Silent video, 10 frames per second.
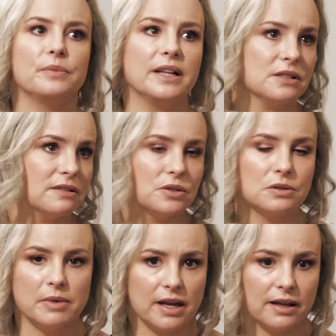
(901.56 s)
went and saw
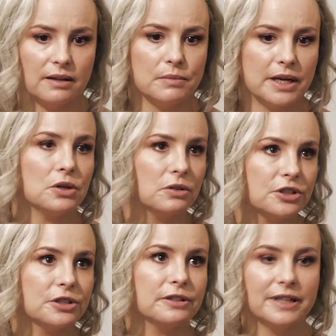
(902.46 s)
my
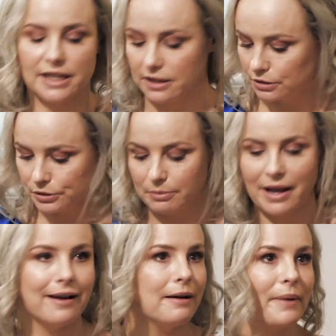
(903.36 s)
doctor and he glued
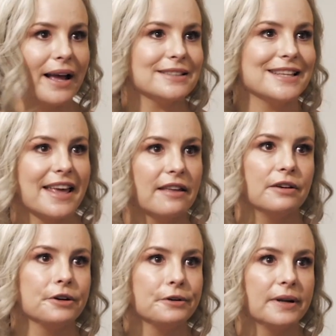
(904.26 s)
my arm back together,
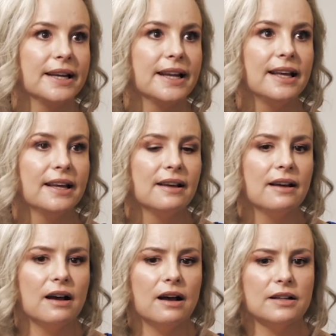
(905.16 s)
and
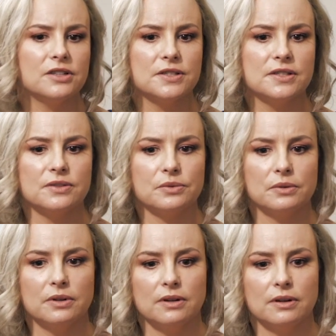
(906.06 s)
I just
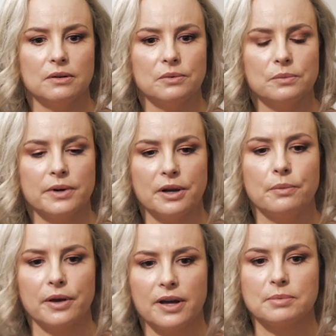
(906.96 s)
when I
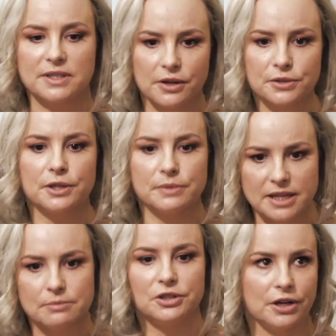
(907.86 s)
woke up, because I also
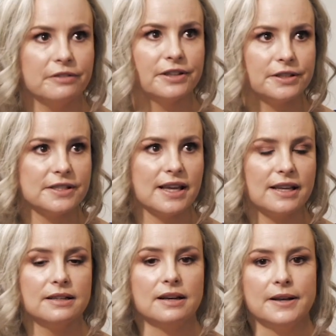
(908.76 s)
attempted to overdose
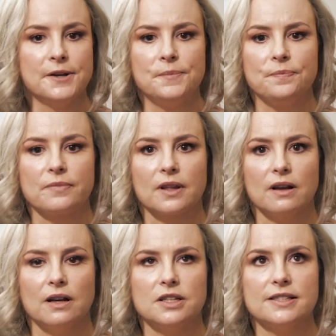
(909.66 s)
again,
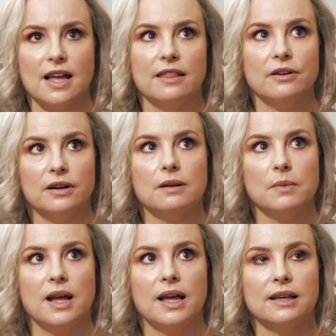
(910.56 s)
I just sat there
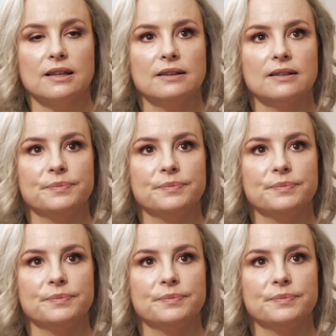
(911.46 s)
and I'm like,